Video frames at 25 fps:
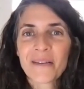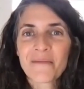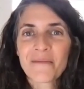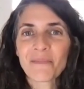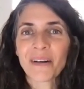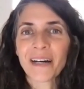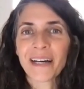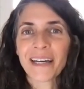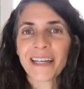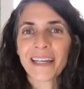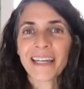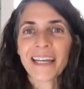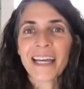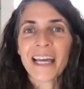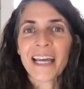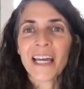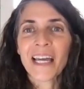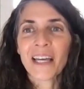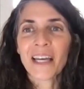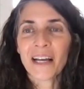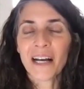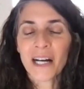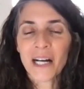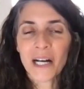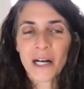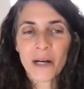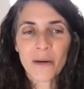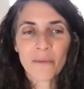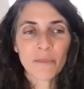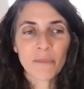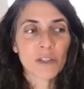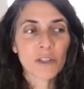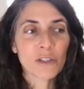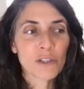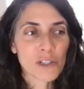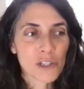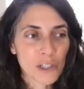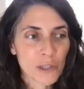but um,
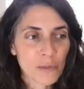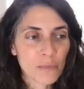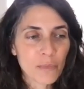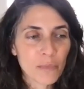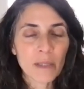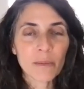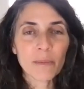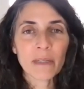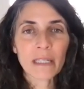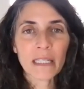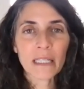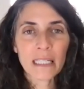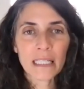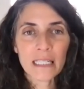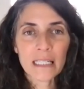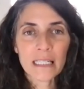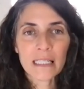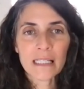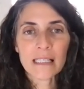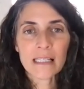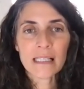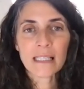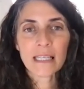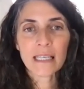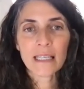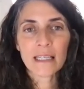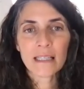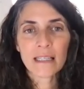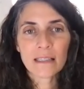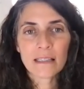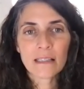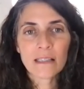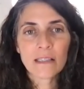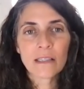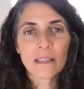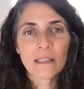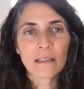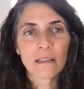you should be because
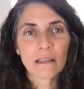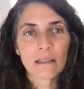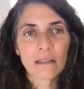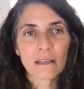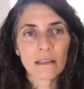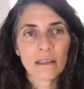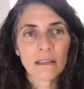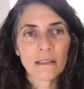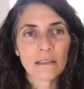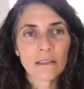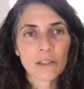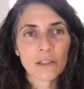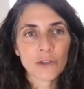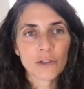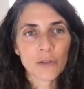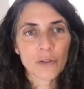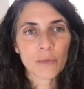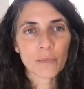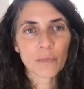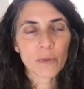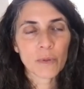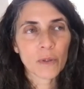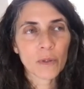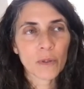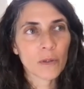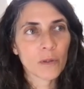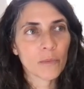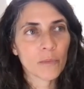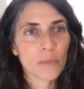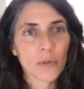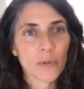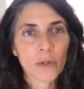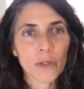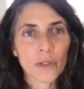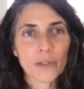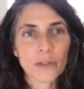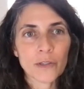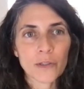his he's a triple
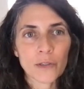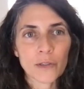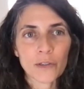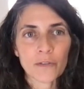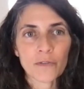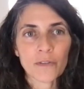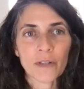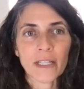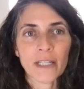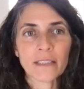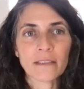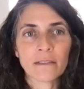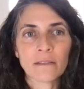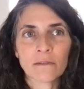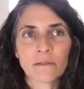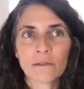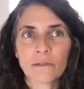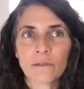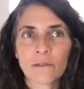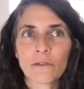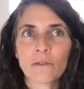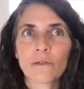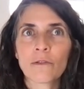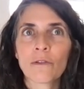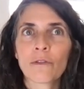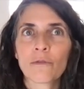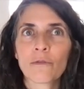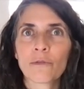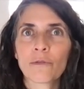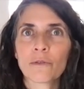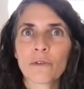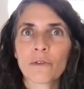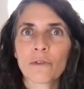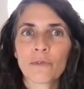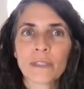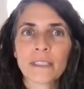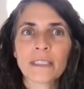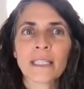board certified
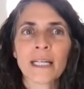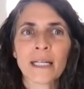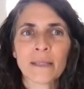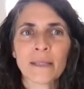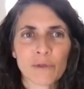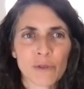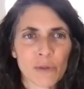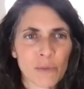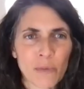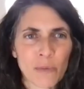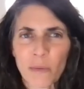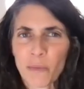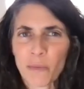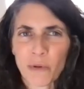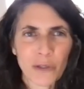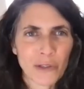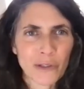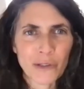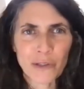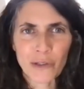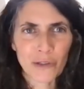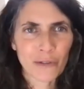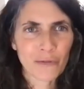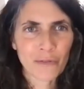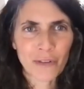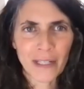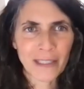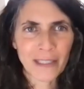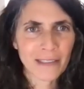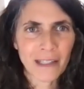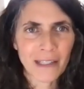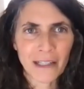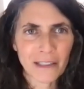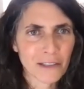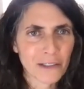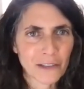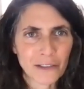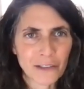three-time triple board certified
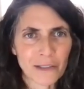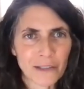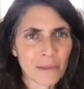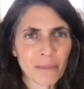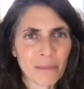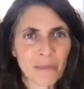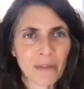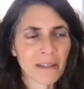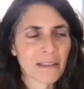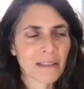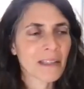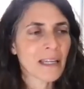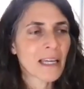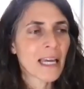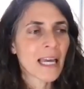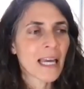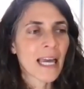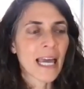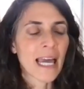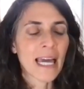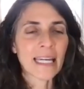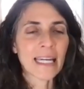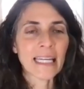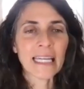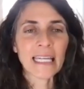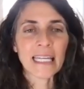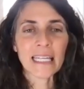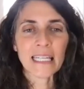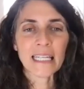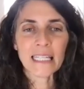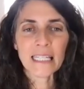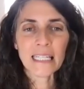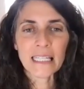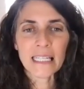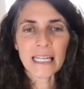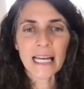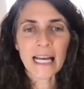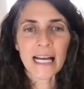doctor or something and
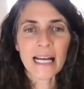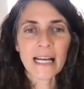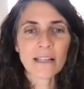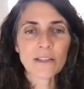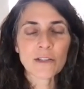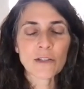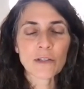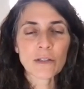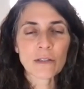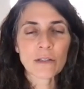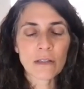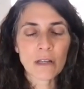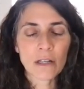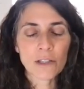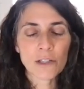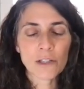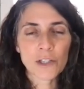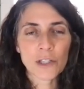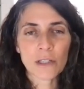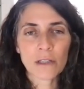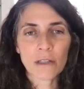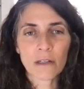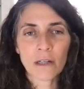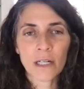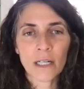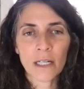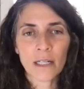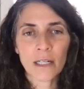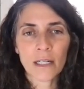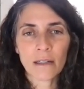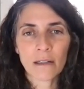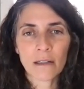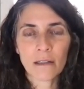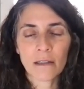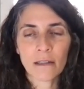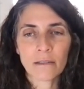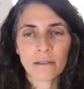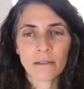he has such
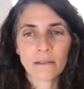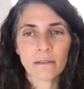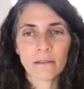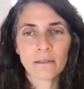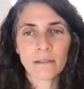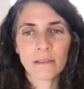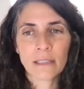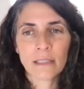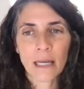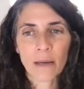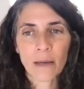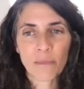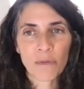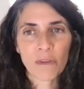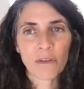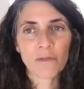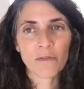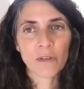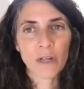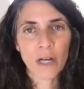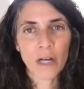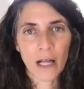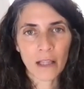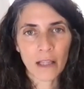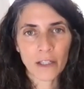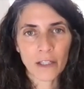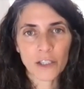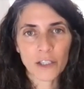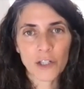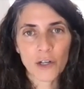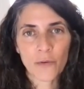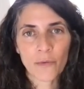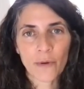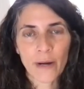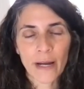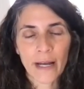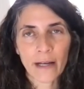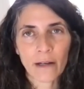a, a depth of knowledge
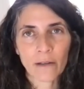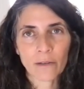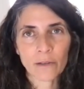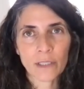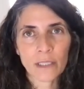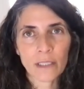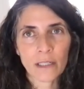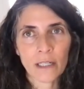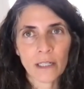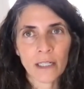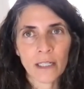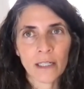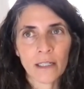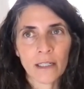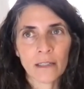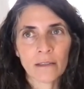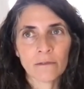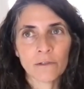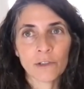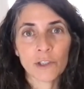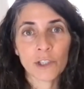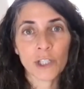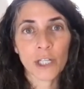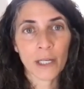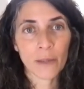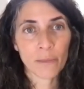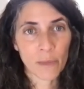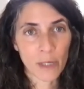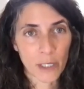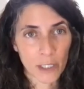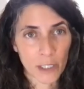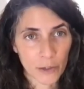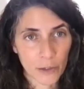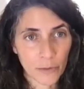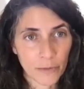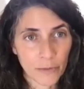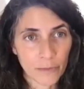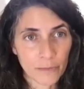around uh,
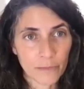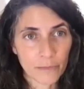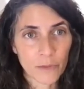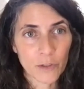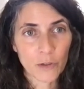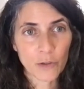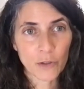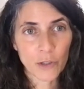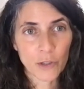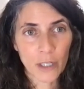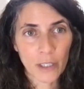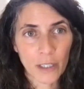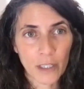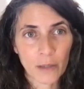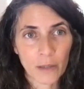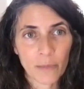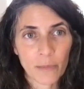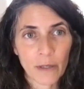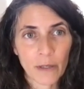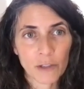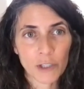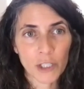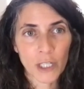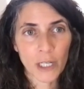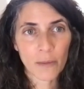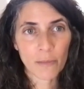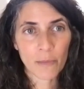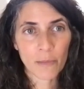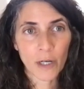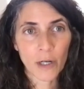gmo so talking about yeah.